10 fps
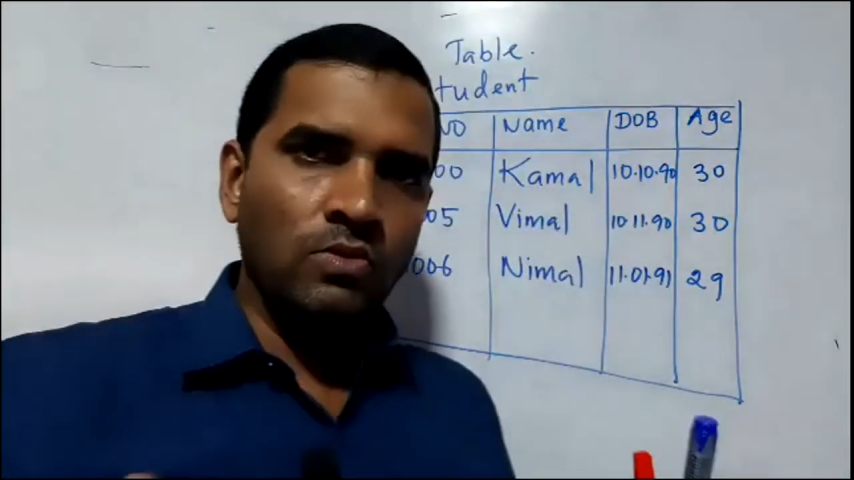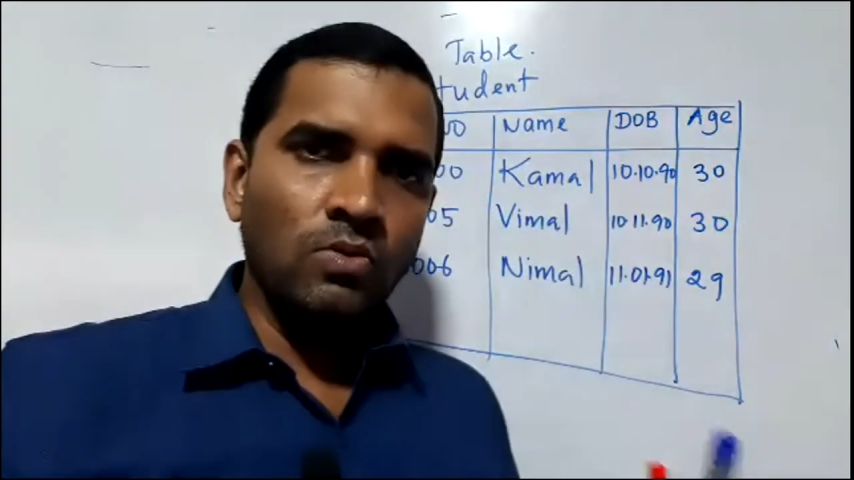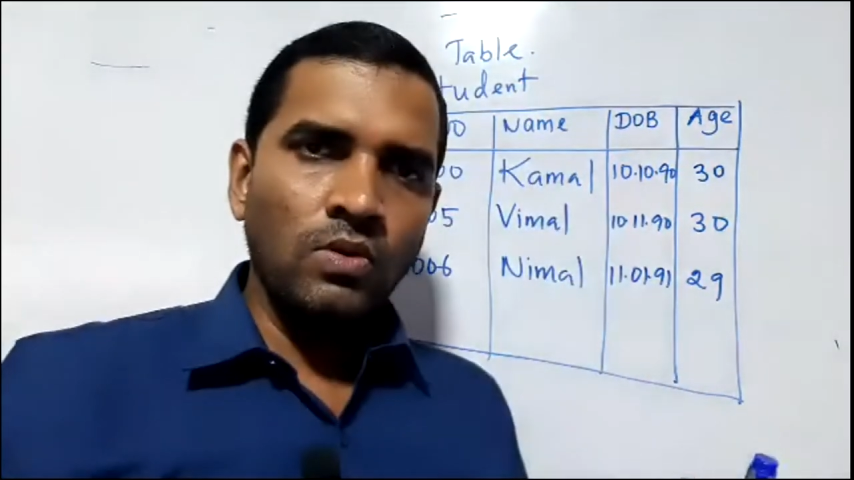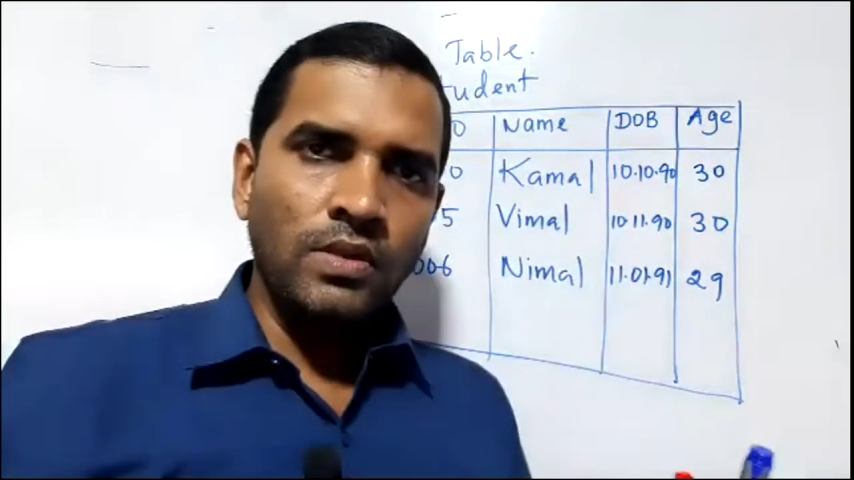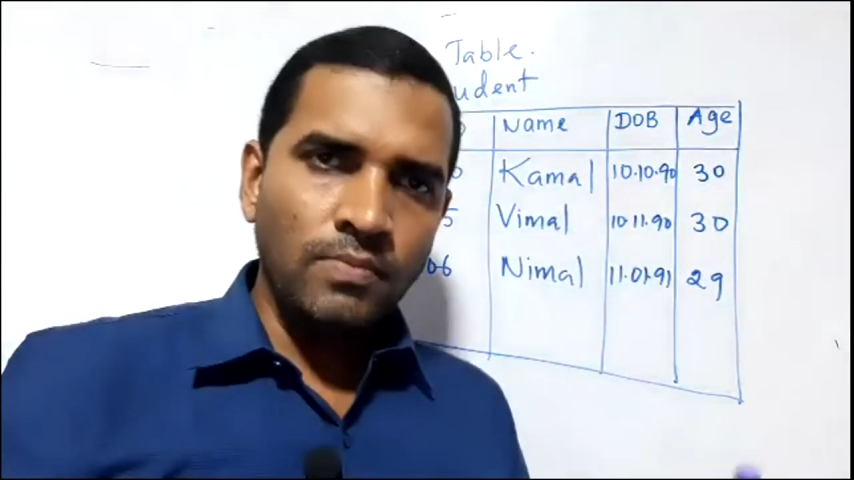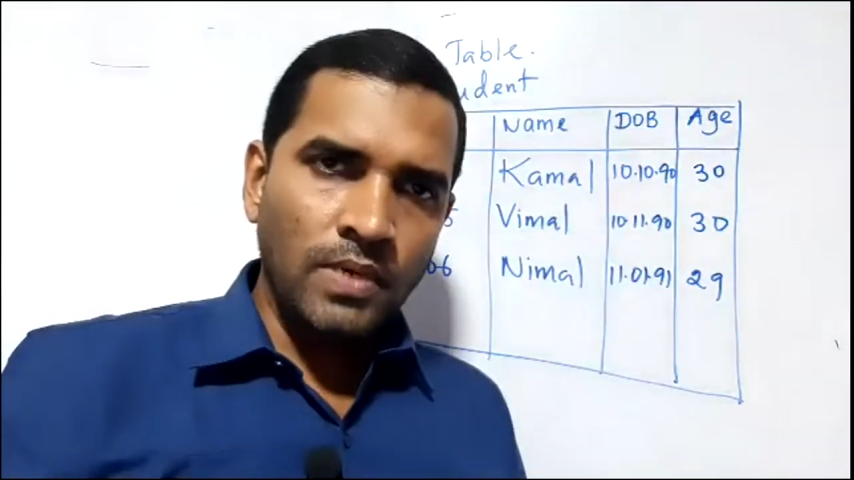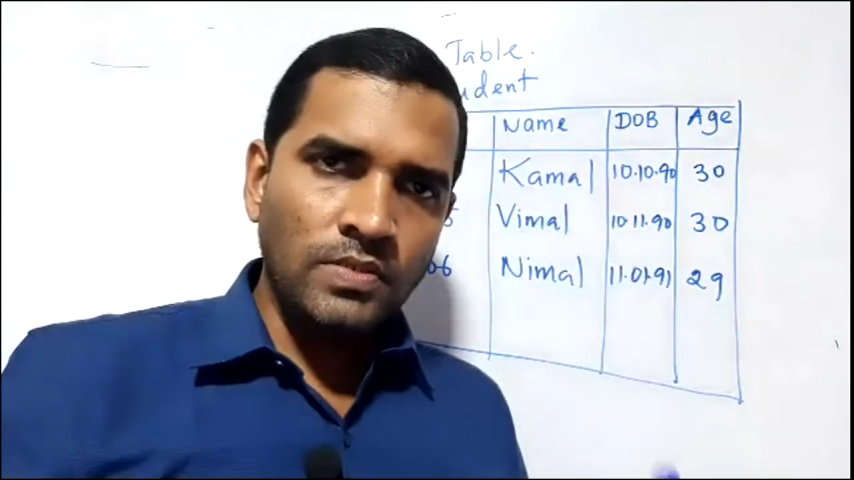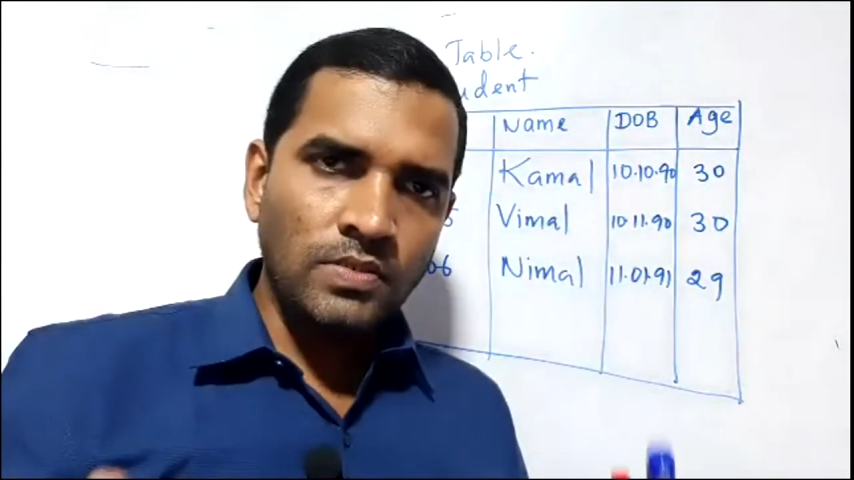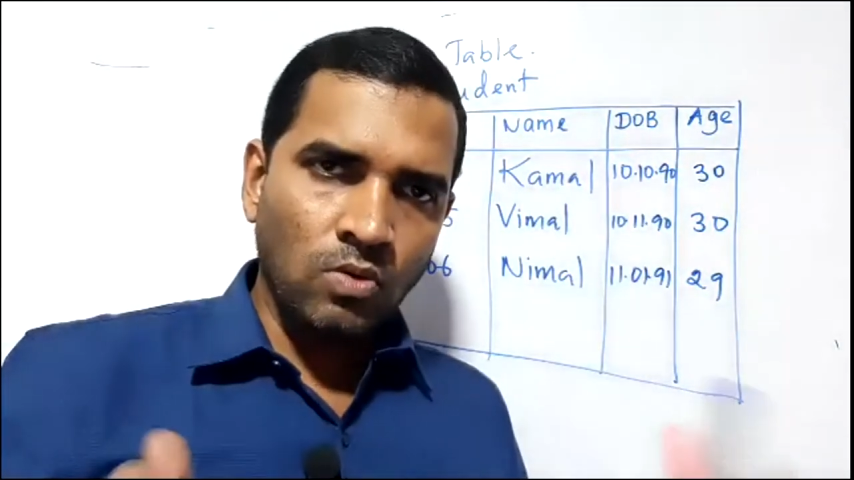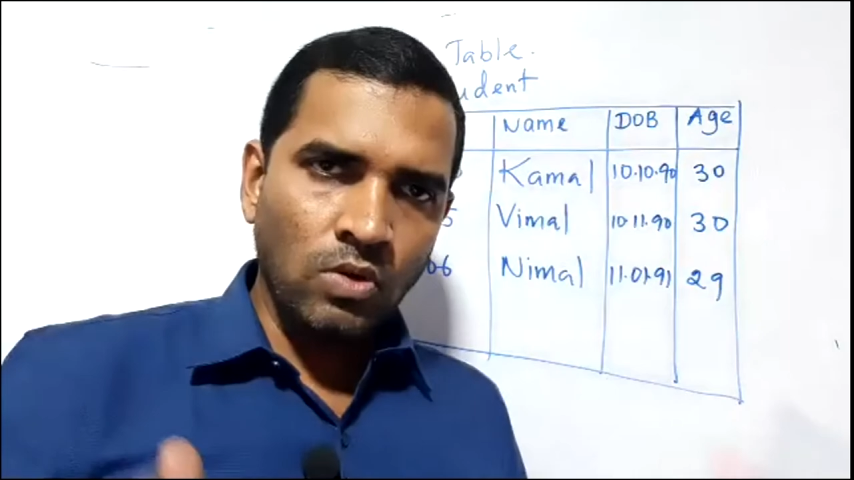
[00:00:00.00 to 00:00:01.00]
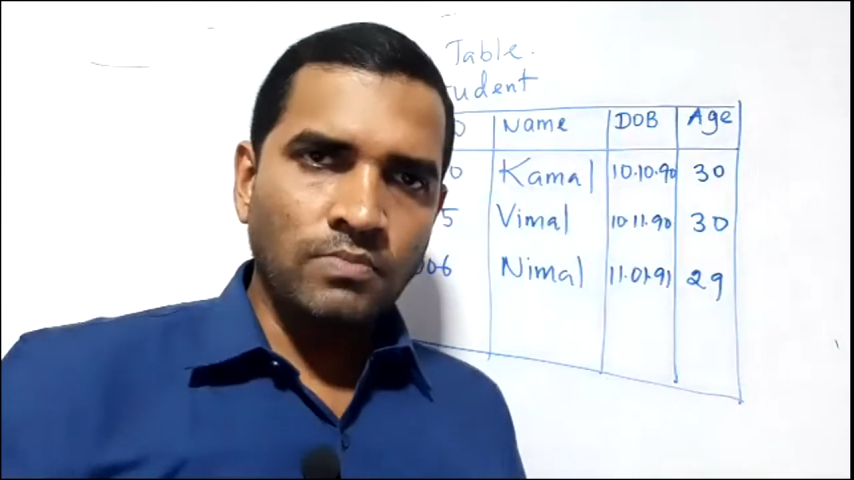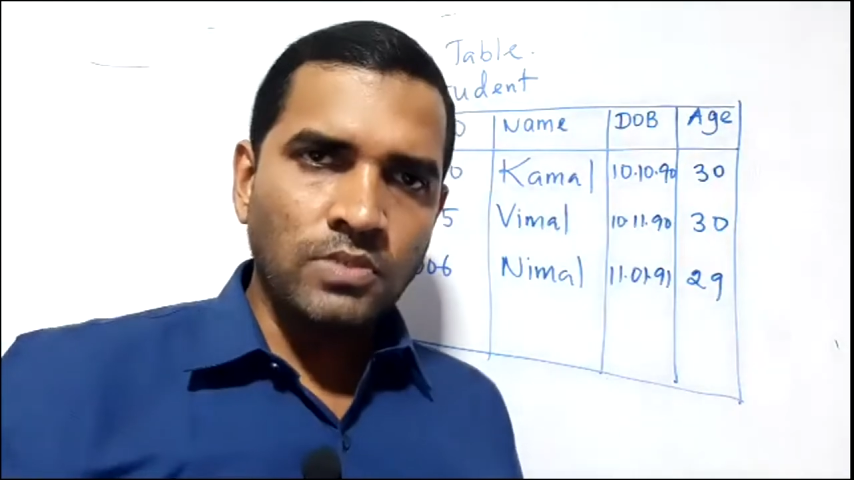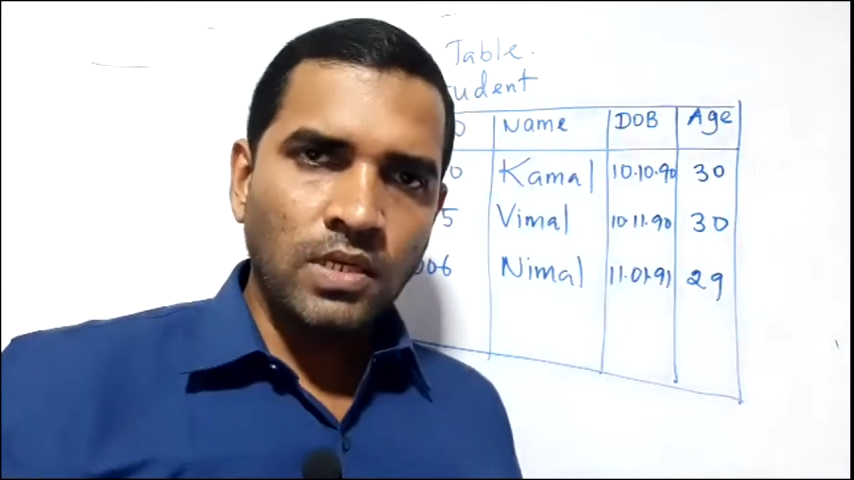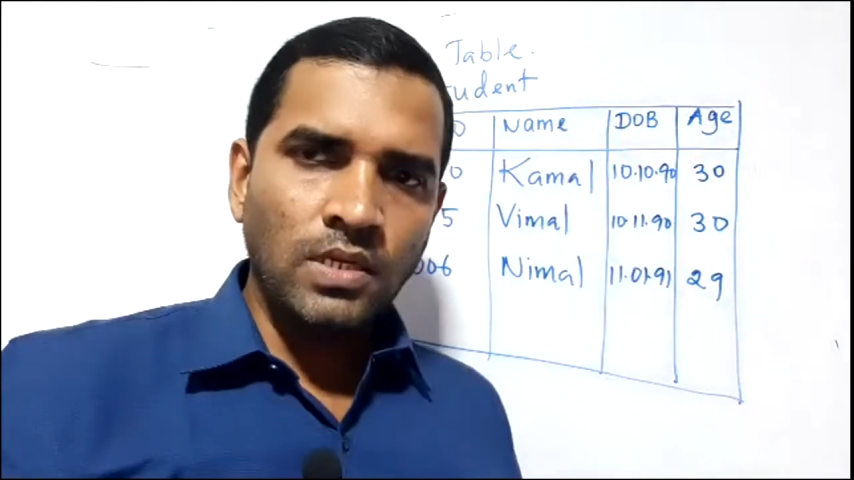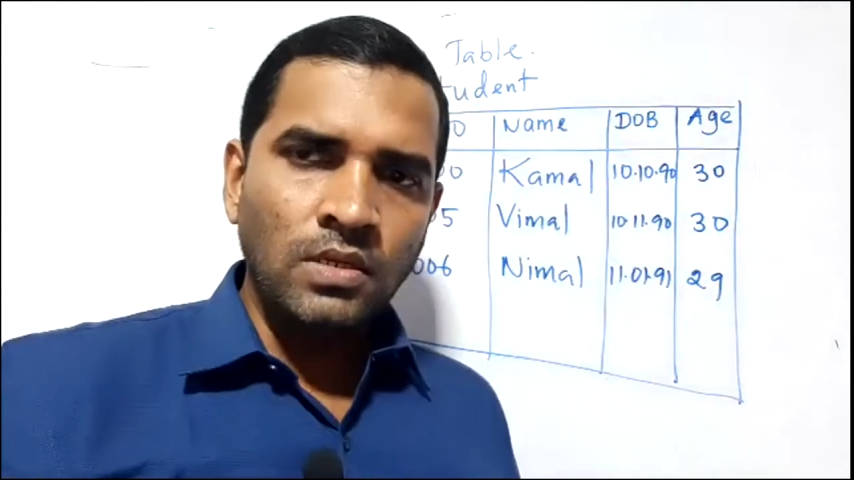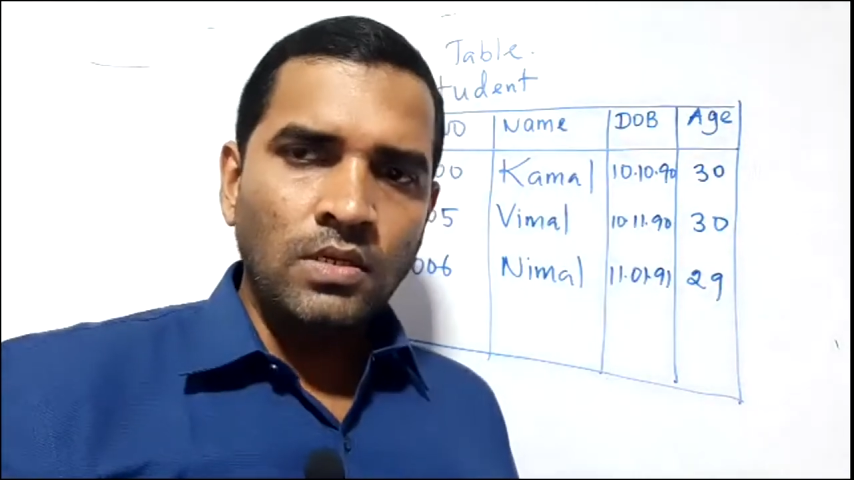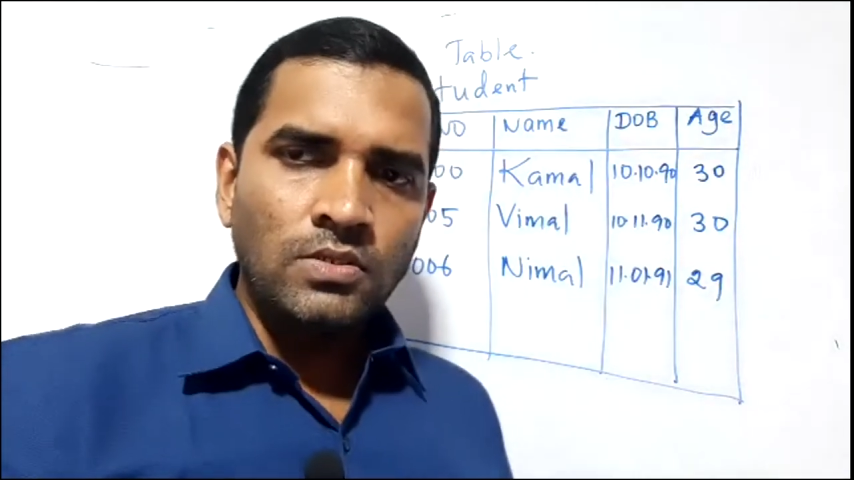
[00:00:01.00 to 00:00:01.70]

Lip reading: call them as columns, right?